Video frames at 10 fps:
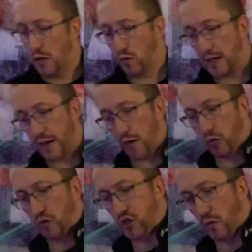Okay, now
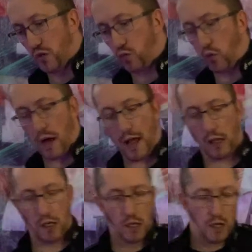also as
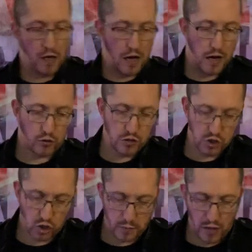well, because uh,
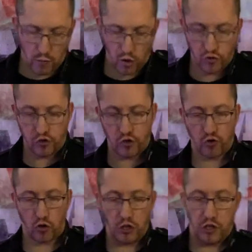it's going to be a monster
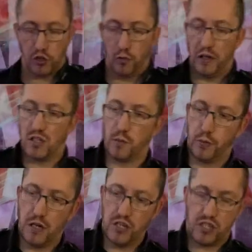truck, you do need to
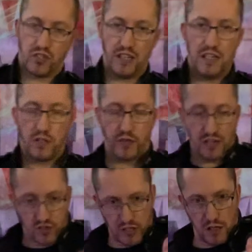purchase these, if you
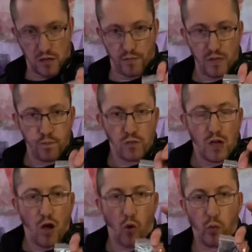can see them,
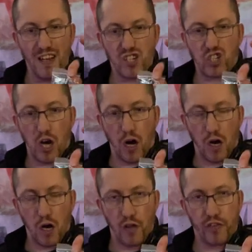which
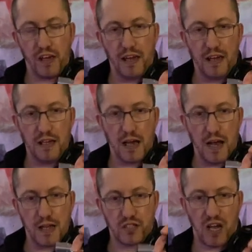are the
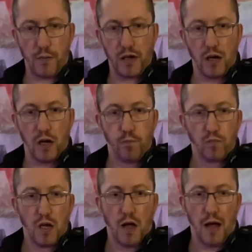uh, Tamiya
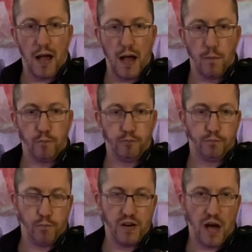uh,
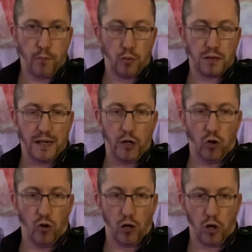Midnight Pumpkin
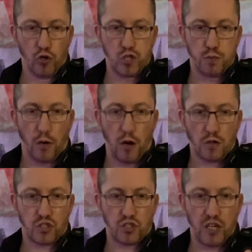or
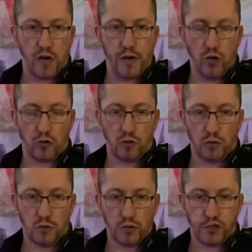Lunchbox Steering
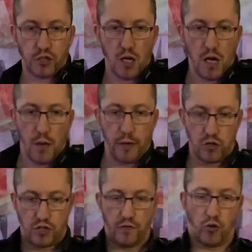Knuckles,
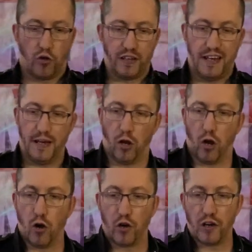because they've got the
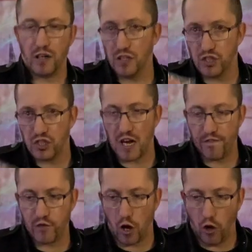longer
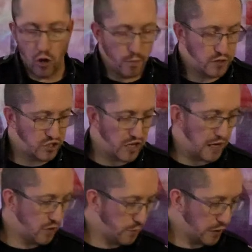shaft on them to
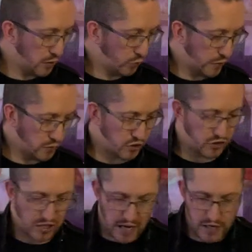take the bigger wheels
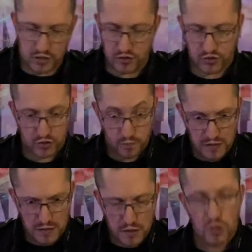and tyres.
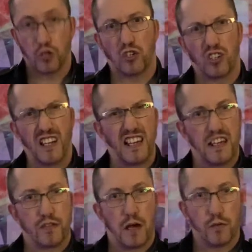So you're going to
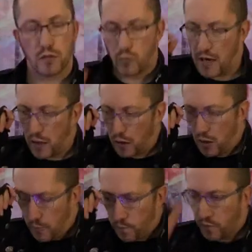need them as well.